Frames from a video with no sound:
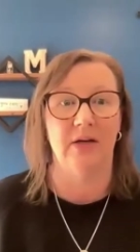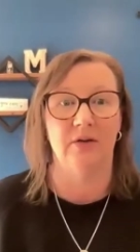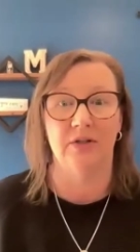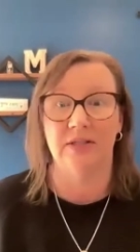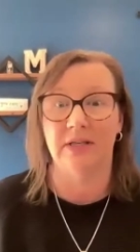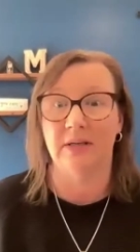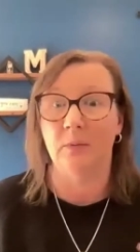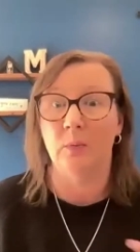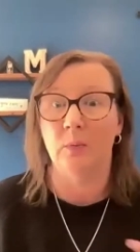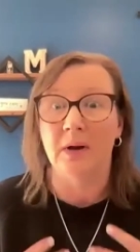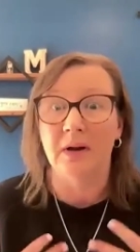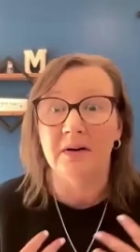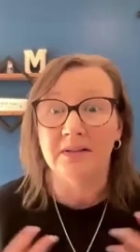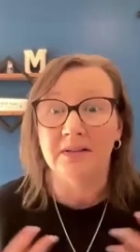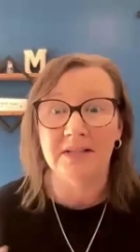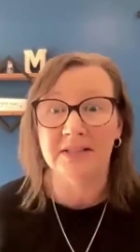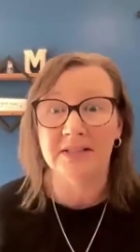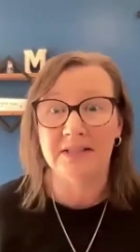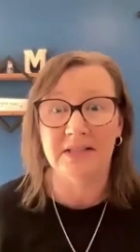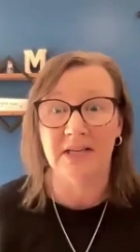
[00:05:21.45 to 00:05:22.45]
you're just like, where
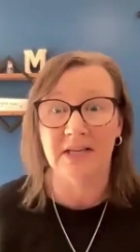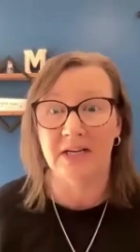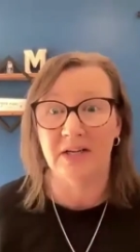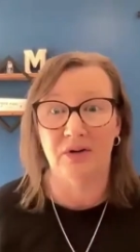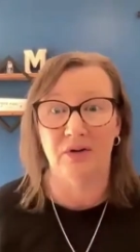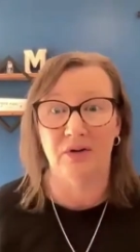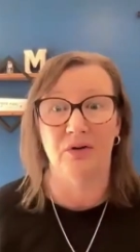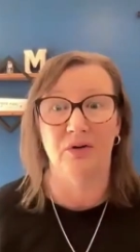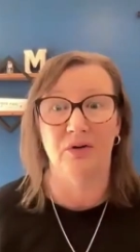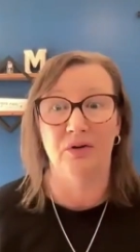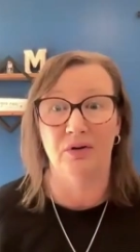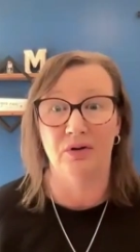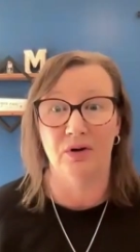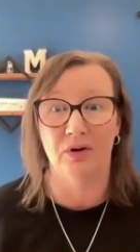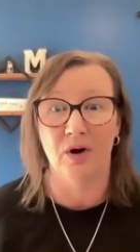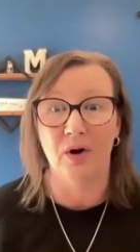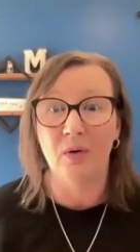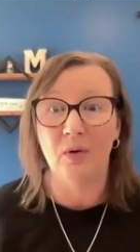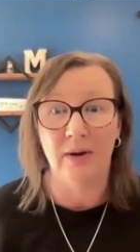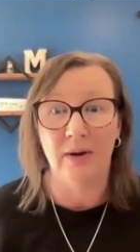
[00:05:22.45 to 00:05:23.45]
is this data
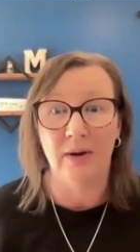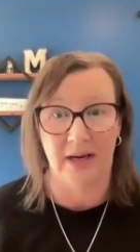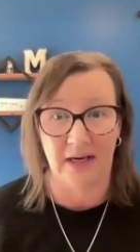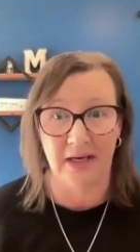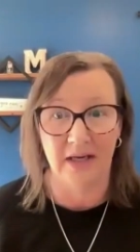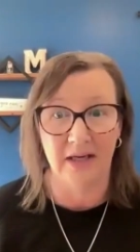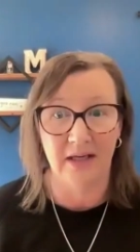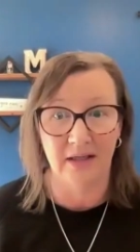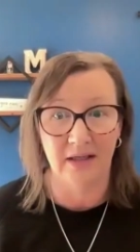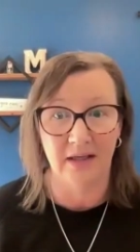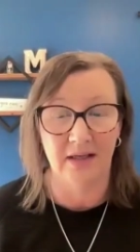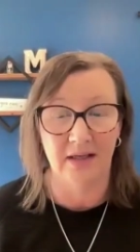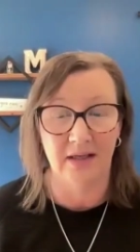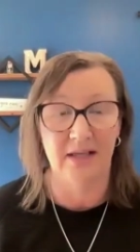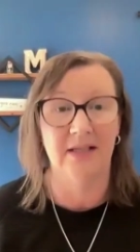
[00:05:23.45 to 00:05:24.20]
going?